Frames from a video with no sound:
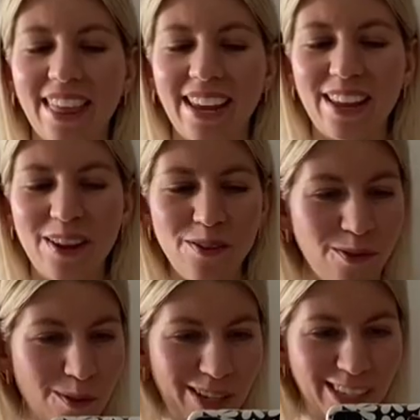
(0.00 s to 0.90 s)
thank you
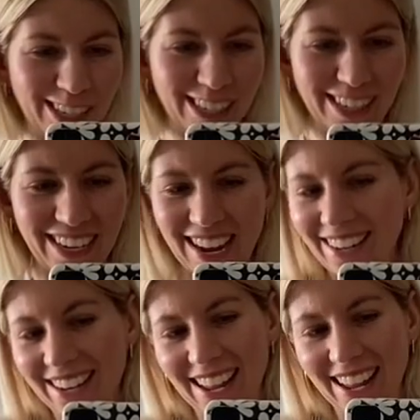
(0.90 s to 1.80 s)
for watching till the
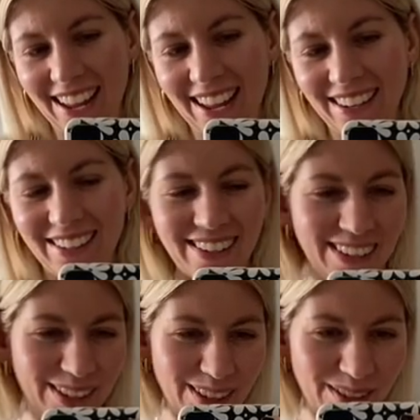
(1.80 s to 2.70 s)
end and see
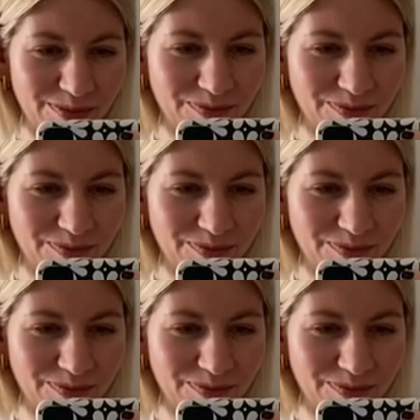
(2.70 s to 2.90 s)
you soon.